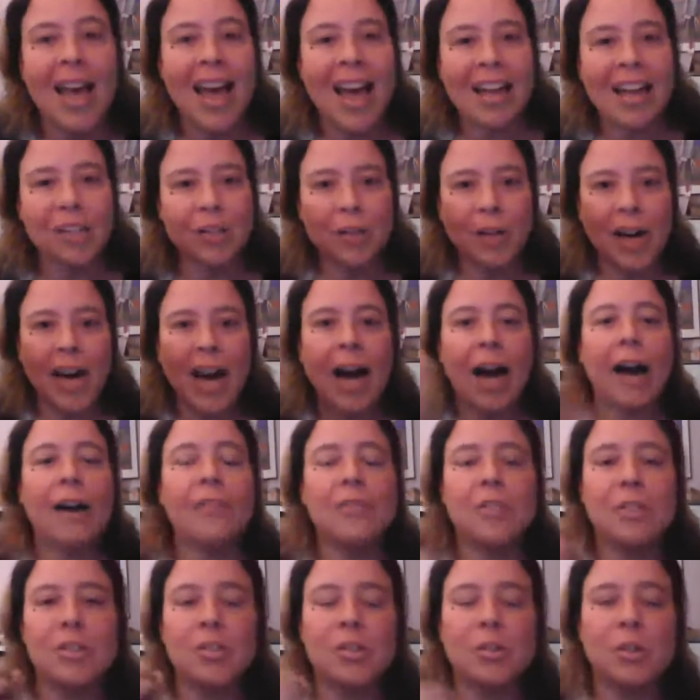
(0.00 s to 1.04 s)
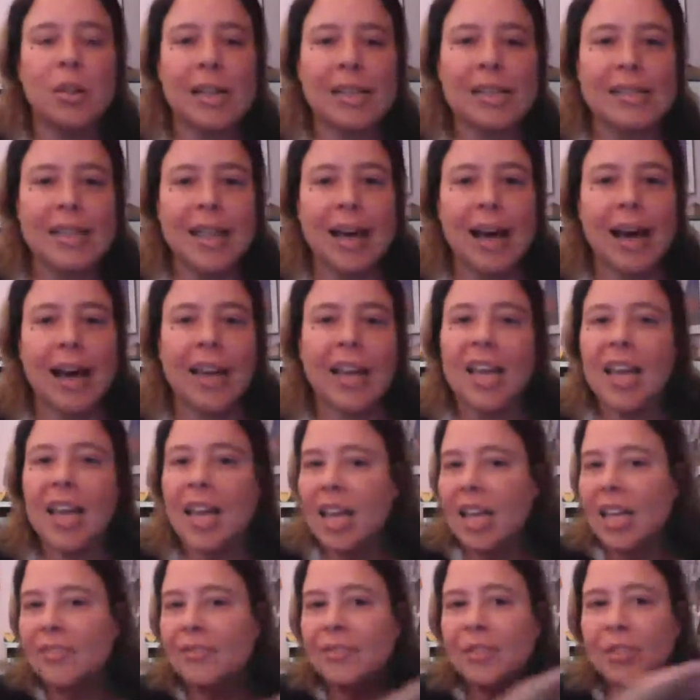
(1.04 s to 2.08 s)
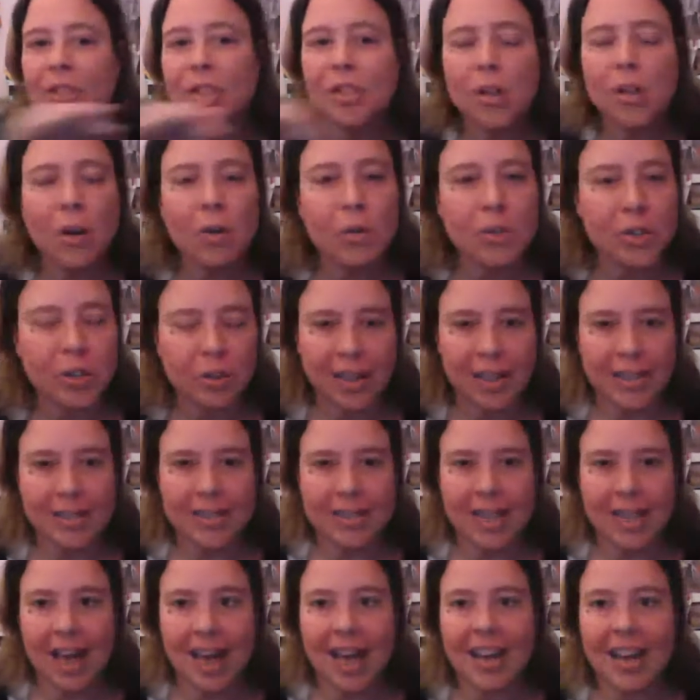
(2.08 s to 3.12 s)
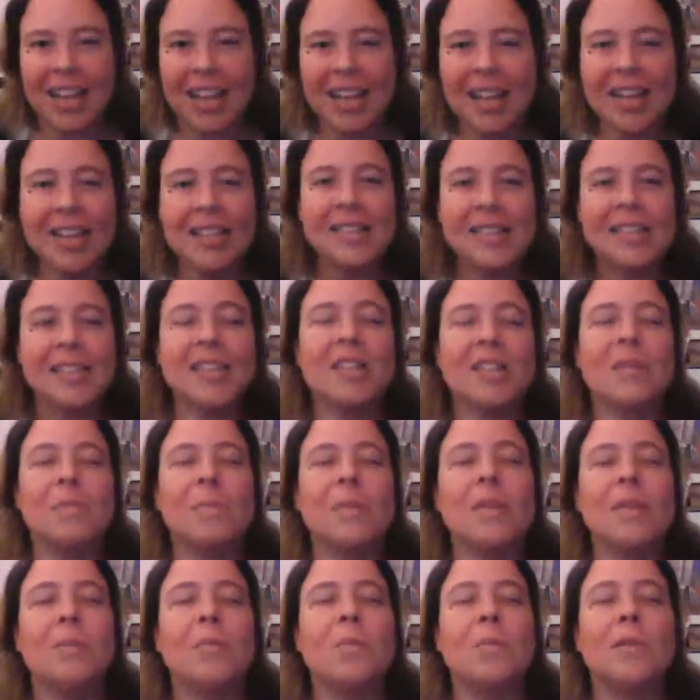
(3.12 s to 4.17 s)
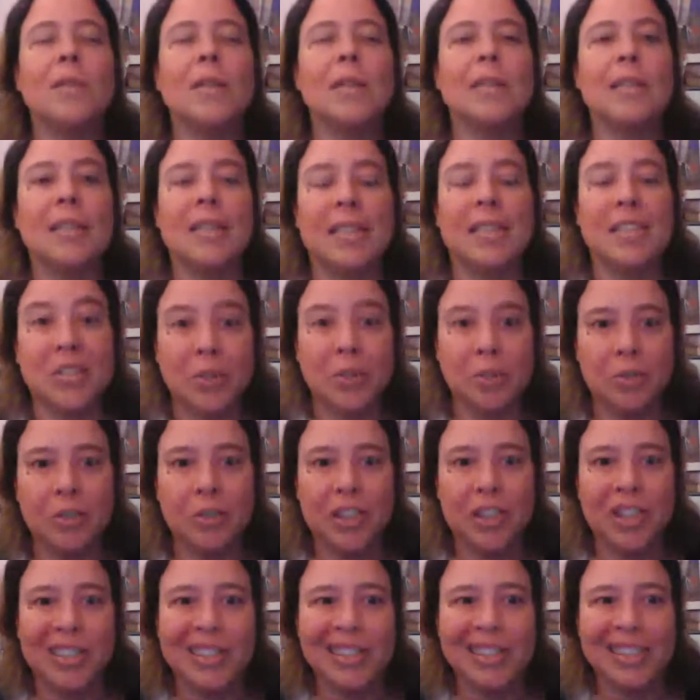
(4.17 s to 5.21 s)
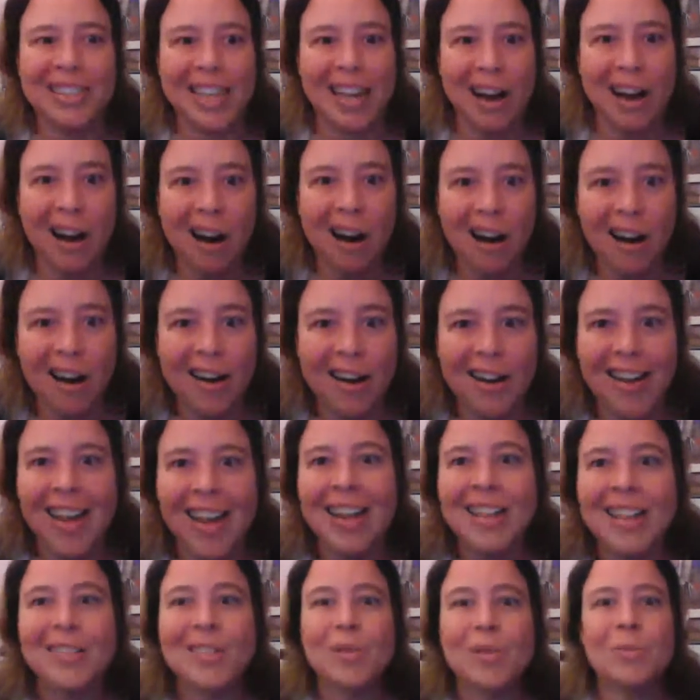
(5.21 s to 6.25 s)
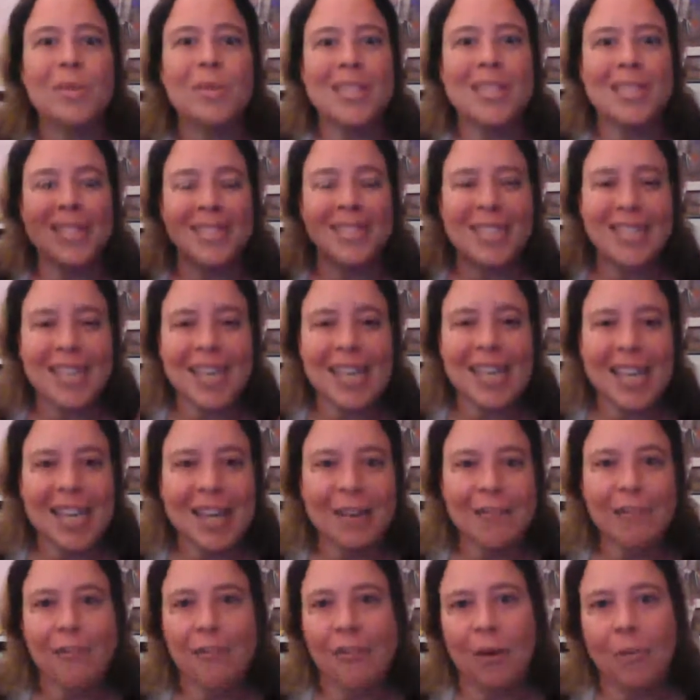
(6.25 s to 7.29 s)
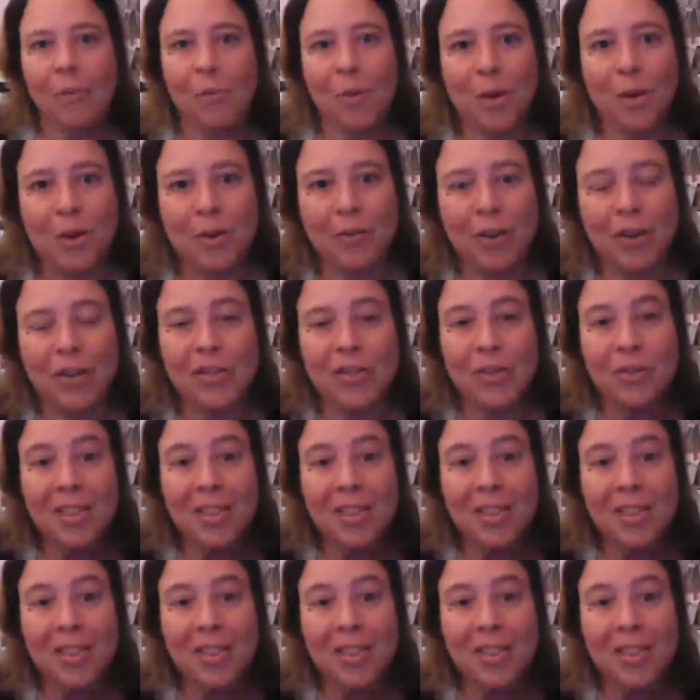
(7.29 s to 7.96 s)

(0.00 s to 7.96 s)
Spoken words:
And you have to trust that. If you don't trust that, it's going to be really excruciatingly hard to receive from the universe.